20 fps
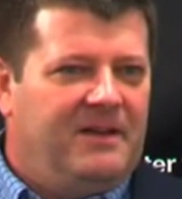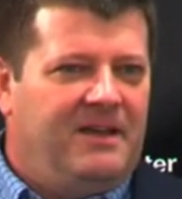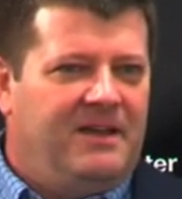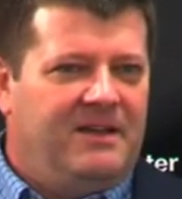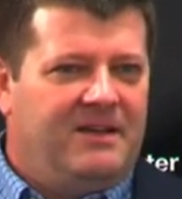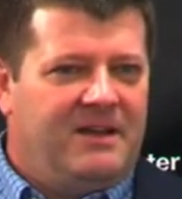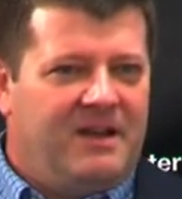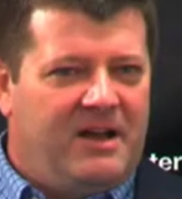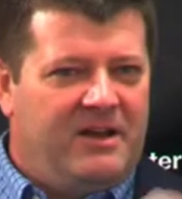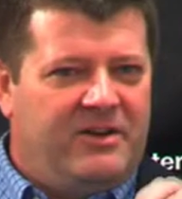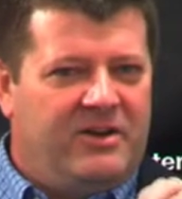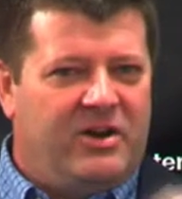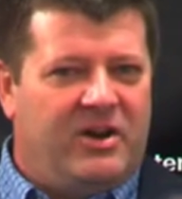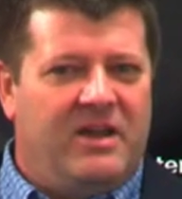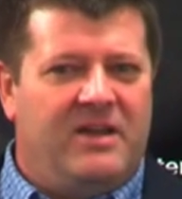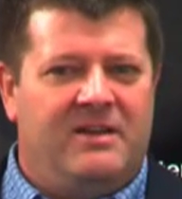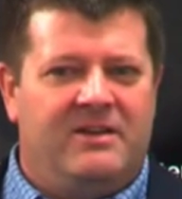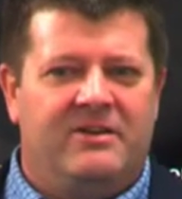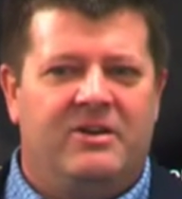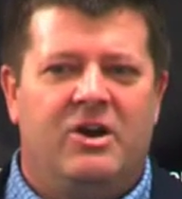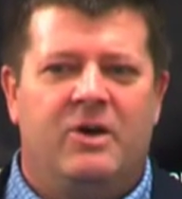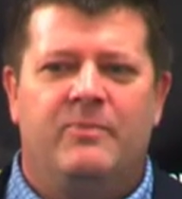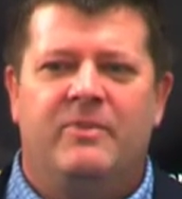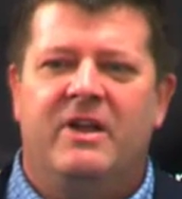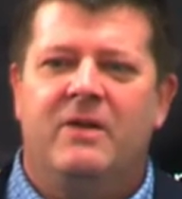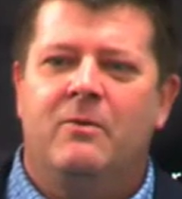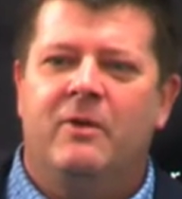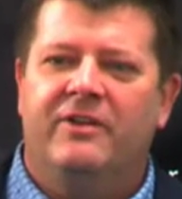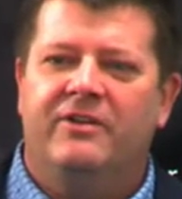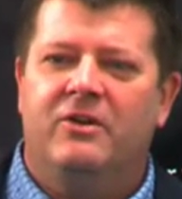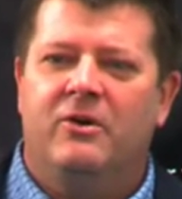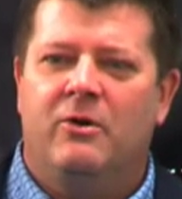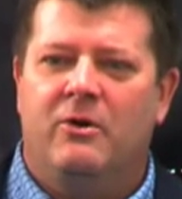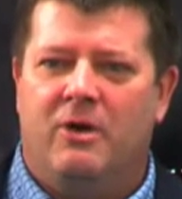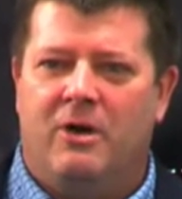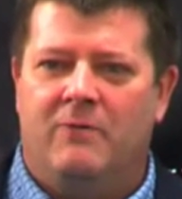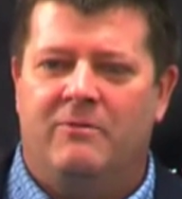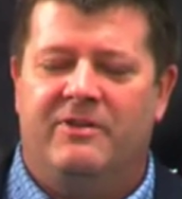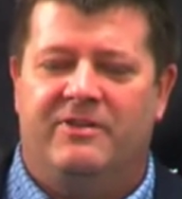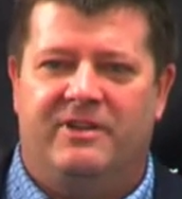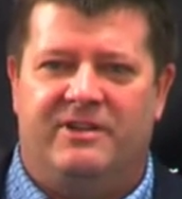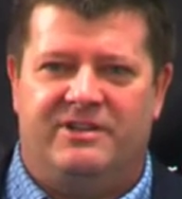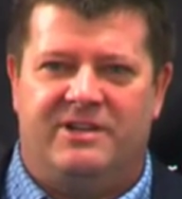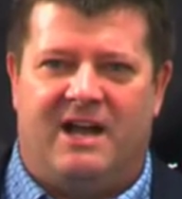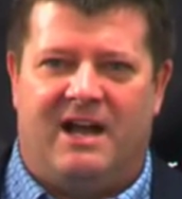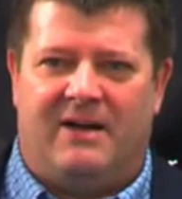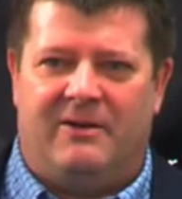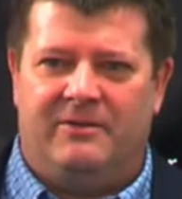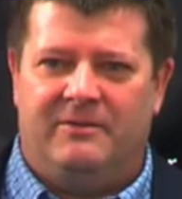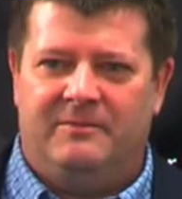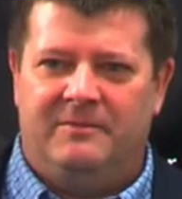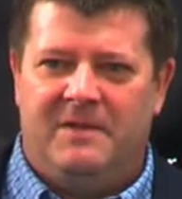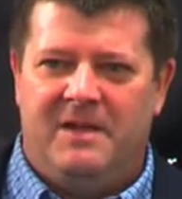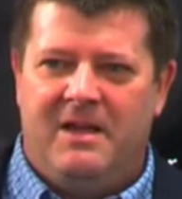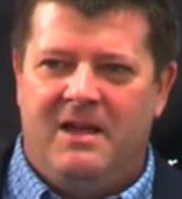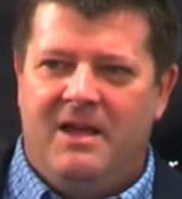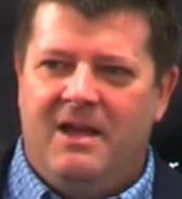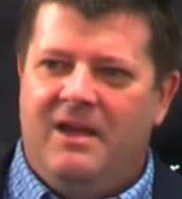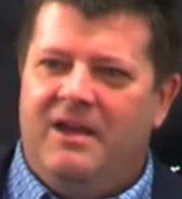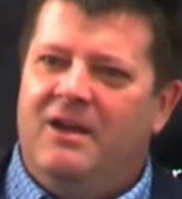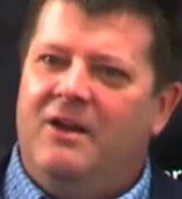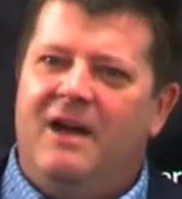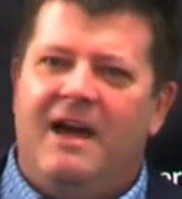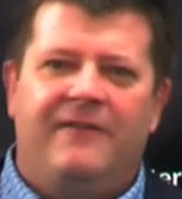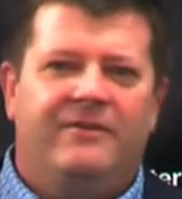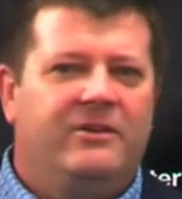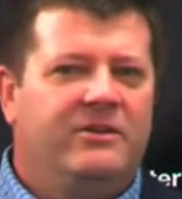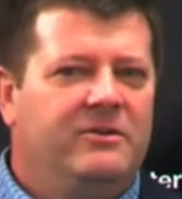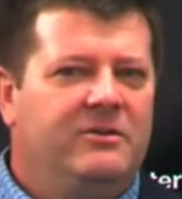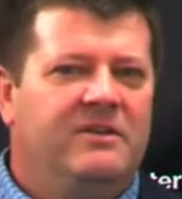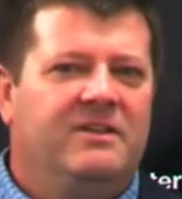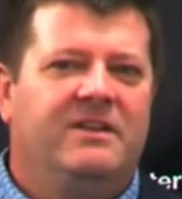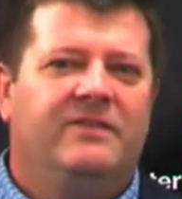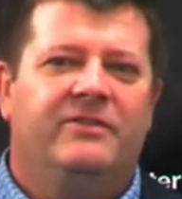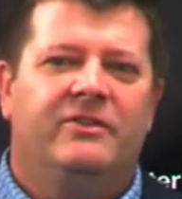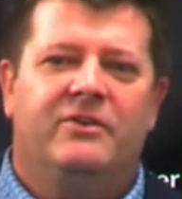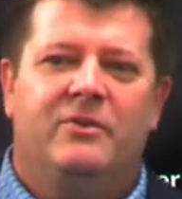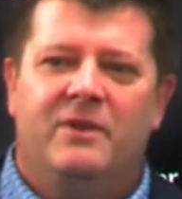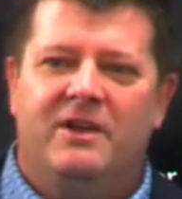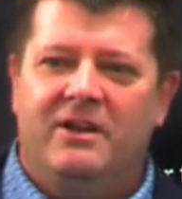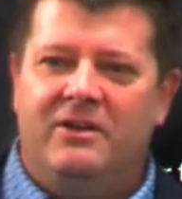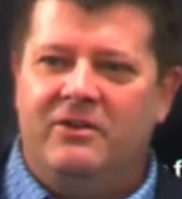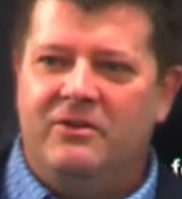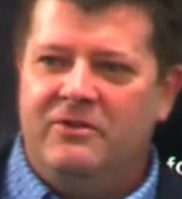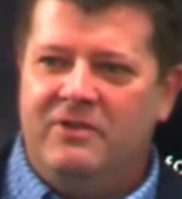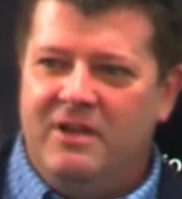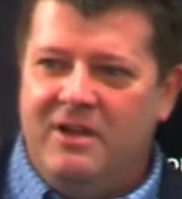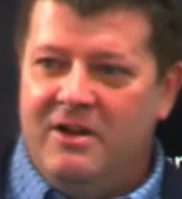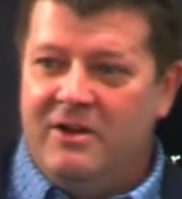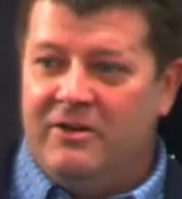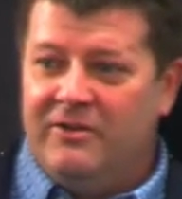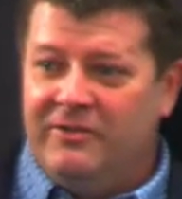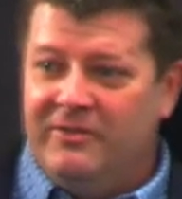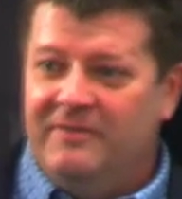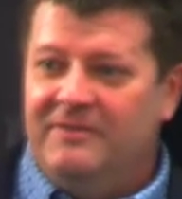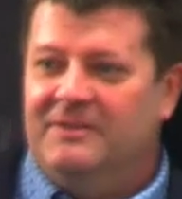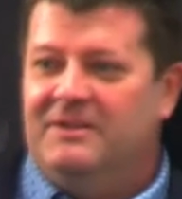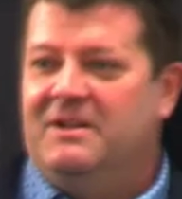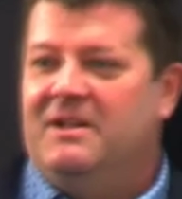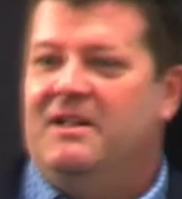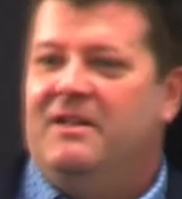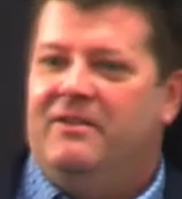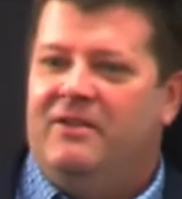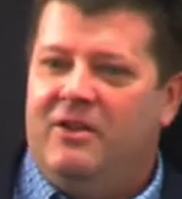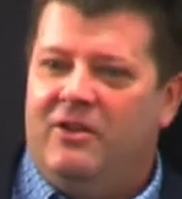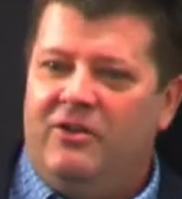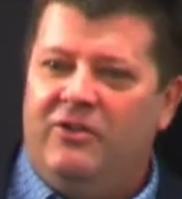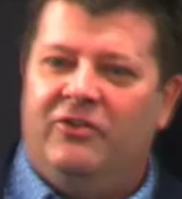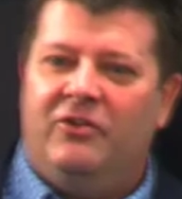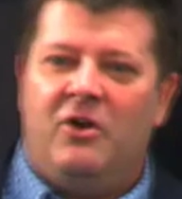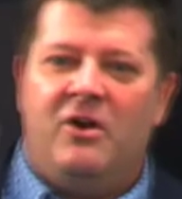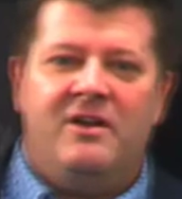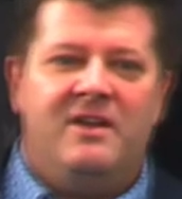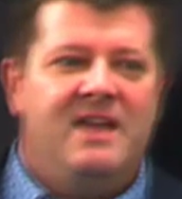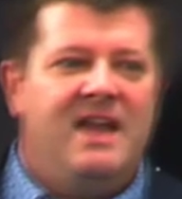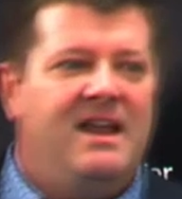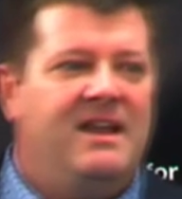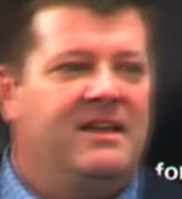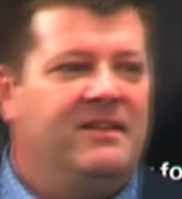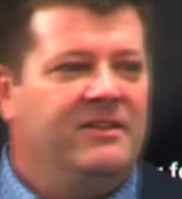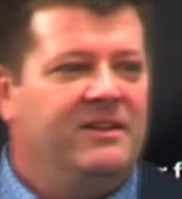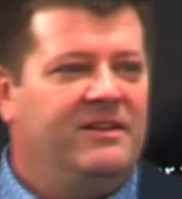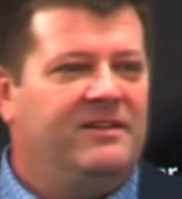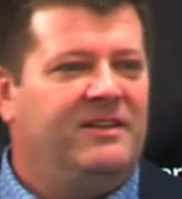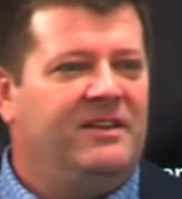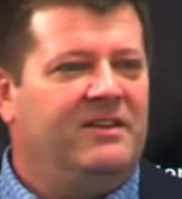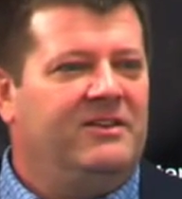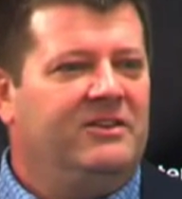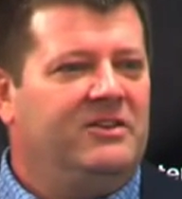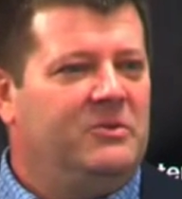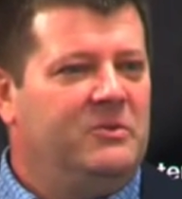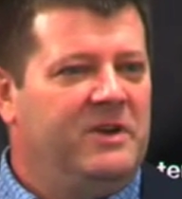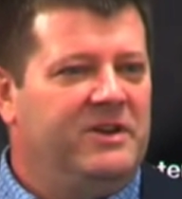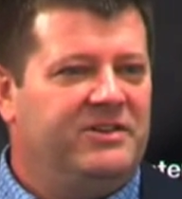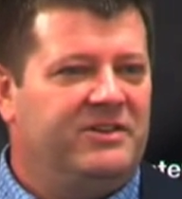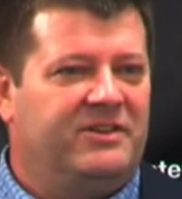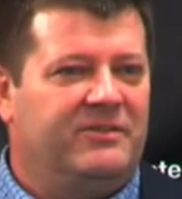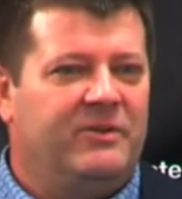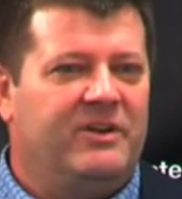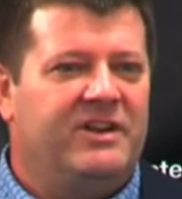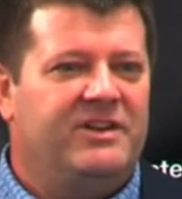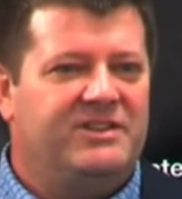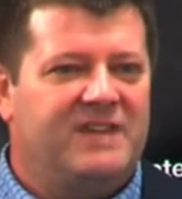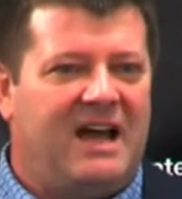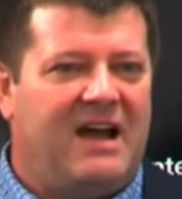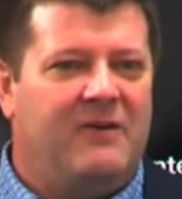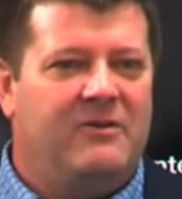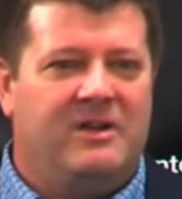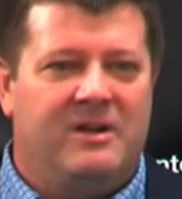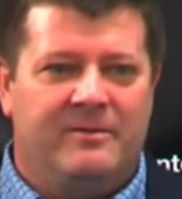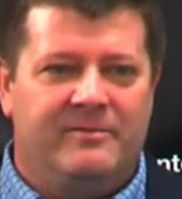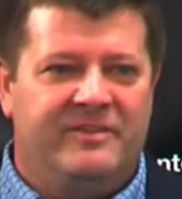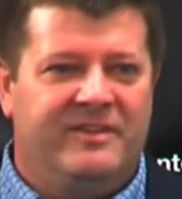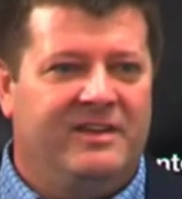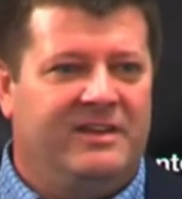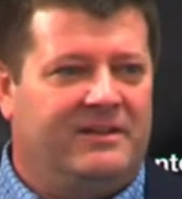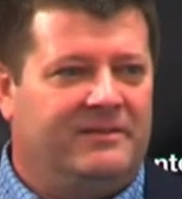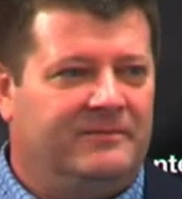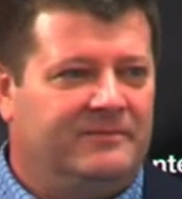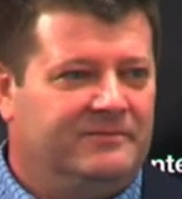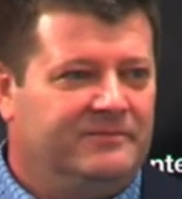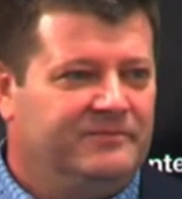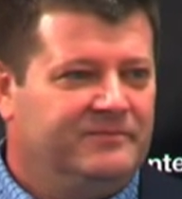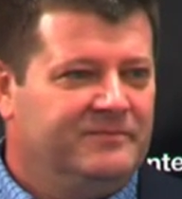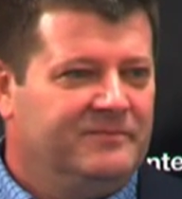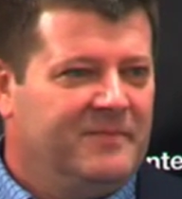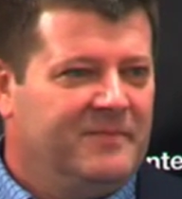in interpreting what's going on with the child. After doing this for 22 years, you start getting these intuitions when a child comes in